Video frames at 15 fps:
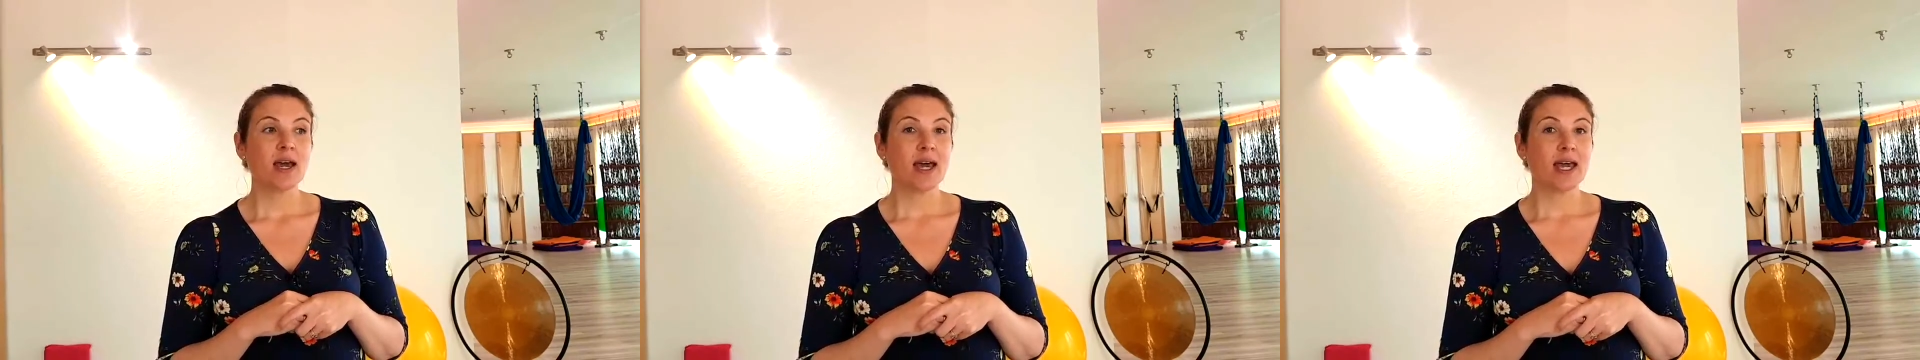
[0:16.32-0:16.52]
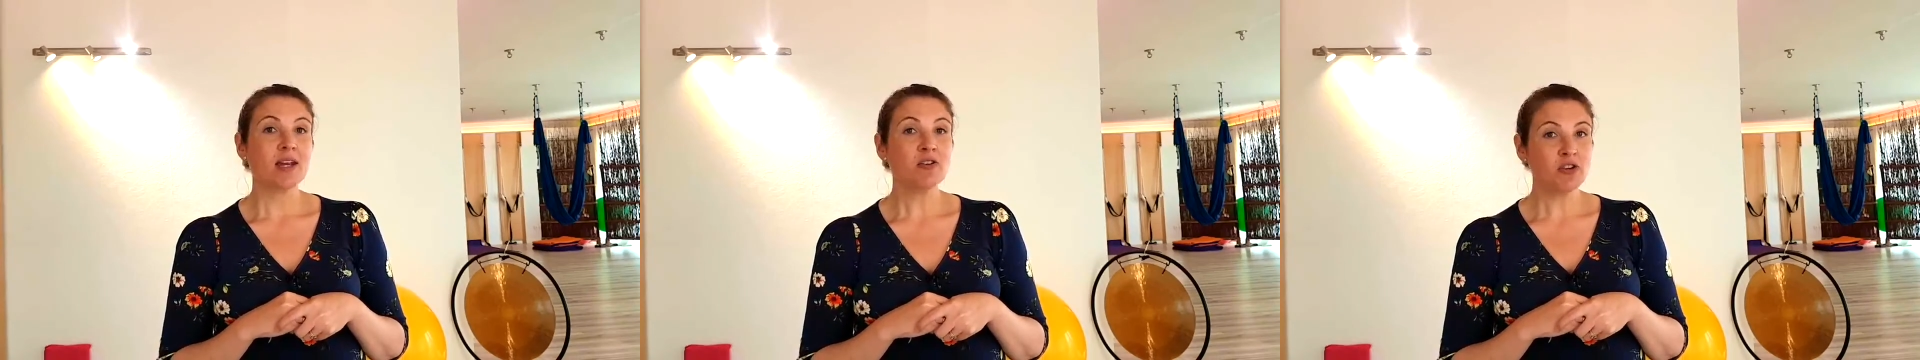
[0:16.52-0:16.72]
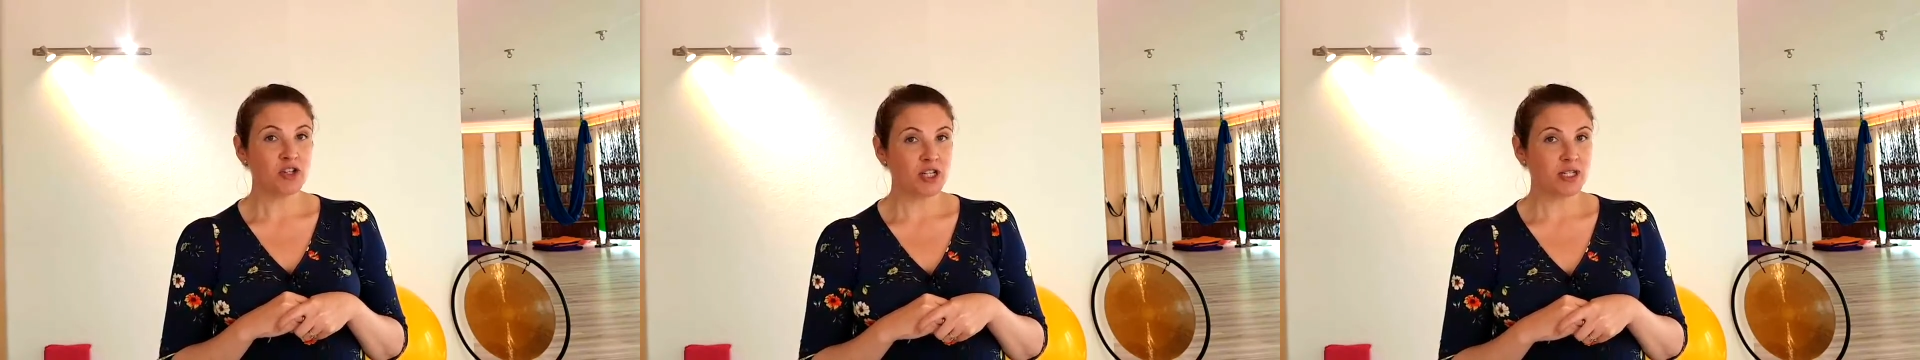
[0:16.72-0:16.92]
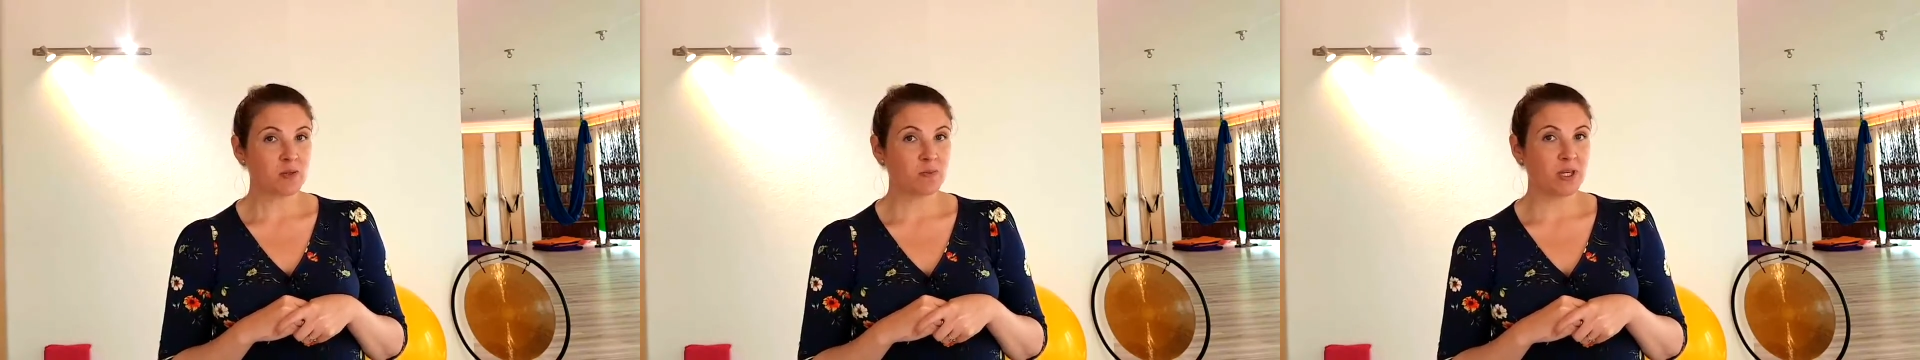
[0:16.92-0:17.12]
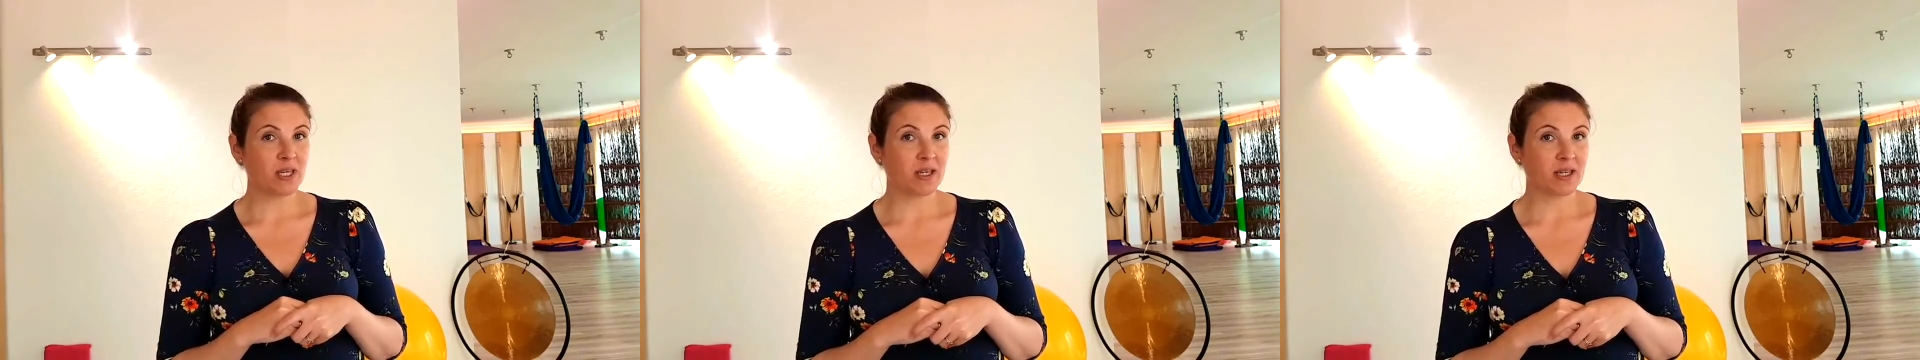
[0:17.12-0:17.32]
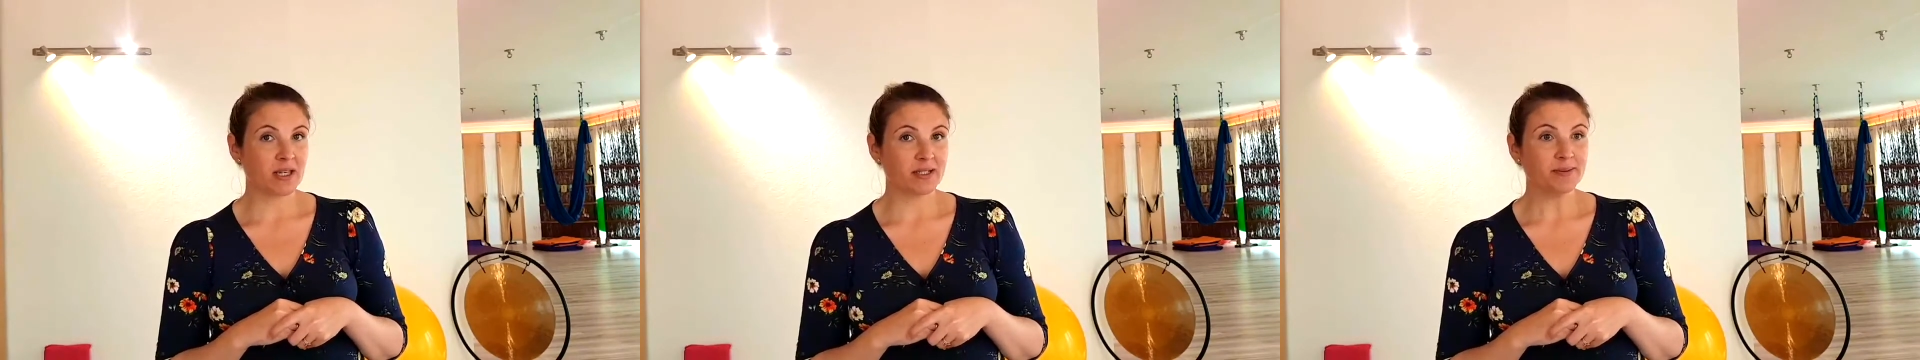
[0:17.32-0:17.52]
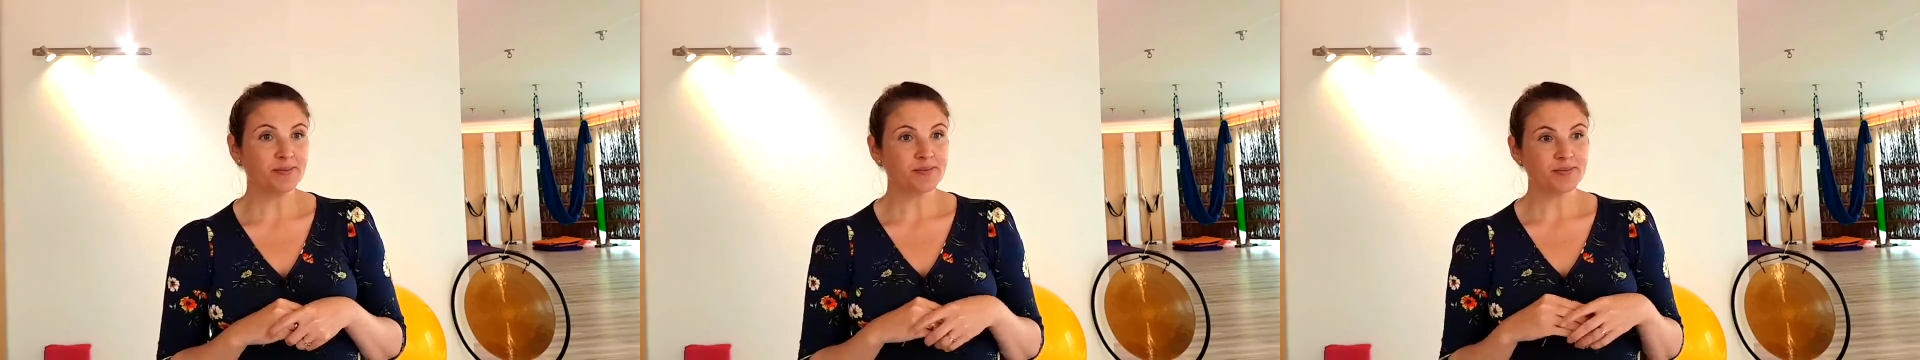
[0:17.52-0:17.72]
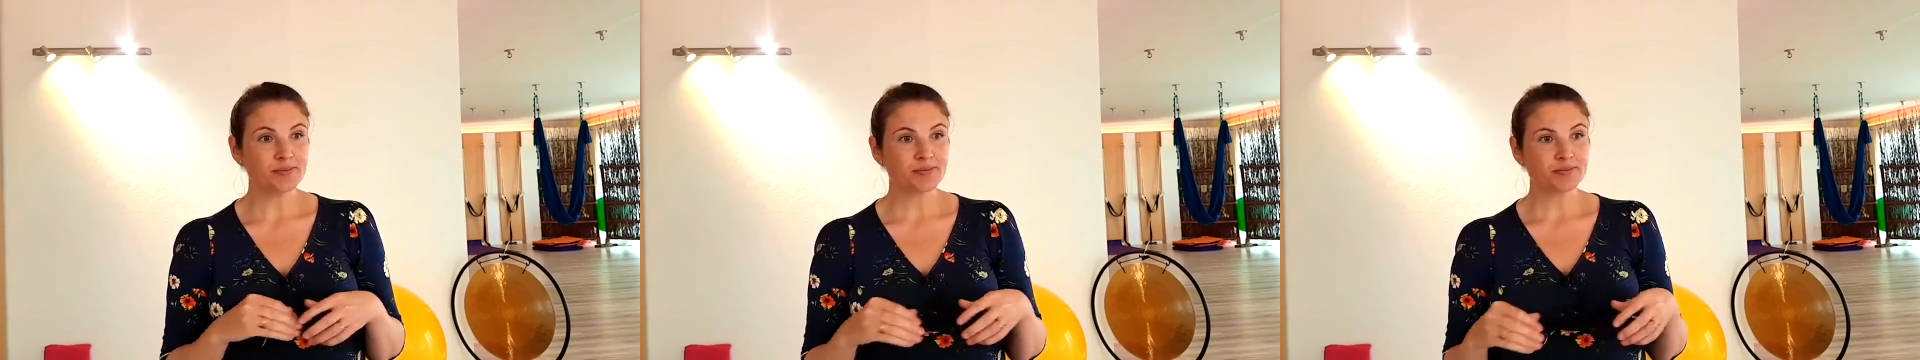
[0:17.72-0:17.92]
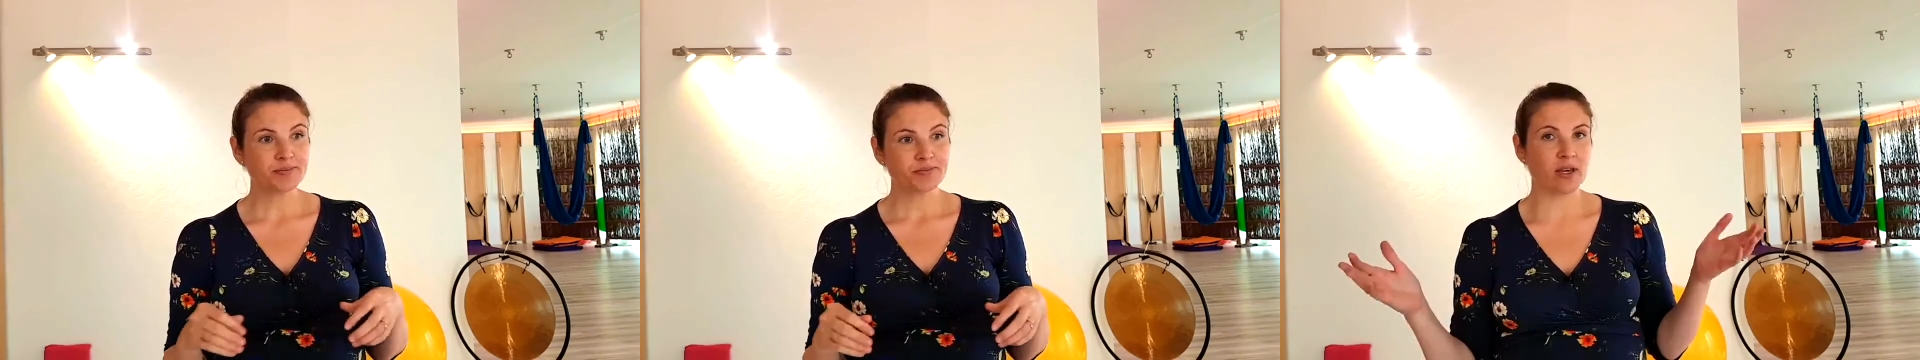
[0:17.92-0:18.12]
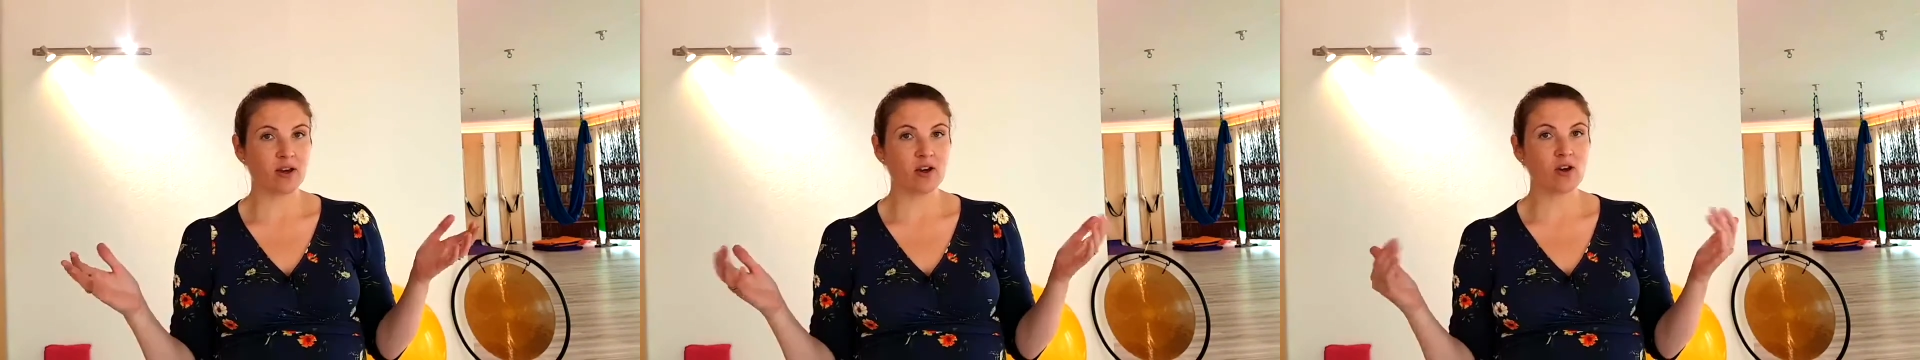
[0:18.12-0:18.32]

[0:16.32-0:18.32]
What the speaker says: Energy speaking, a